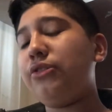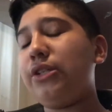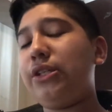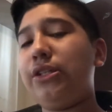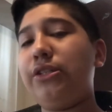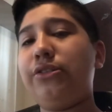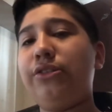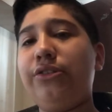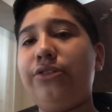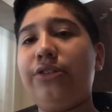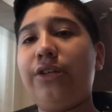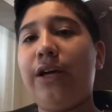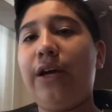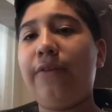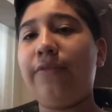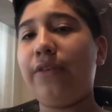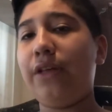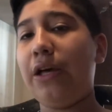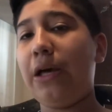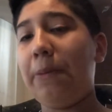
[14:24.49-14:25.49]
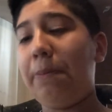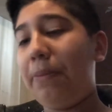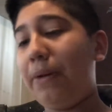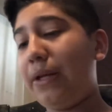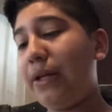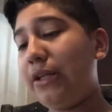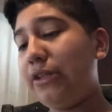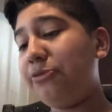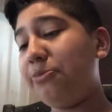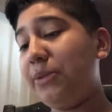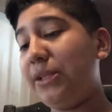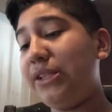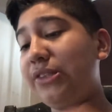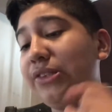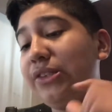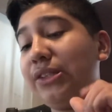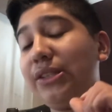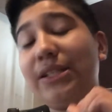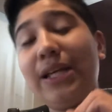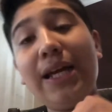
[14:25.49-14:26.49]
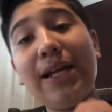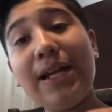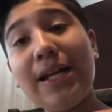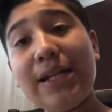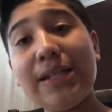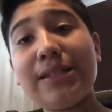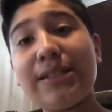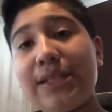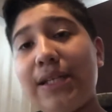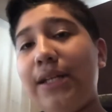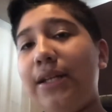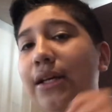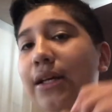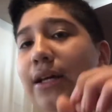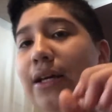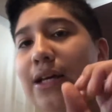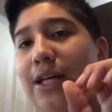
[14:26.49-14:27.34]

and it doesn't have the epicness. But it's a 10 out of 10.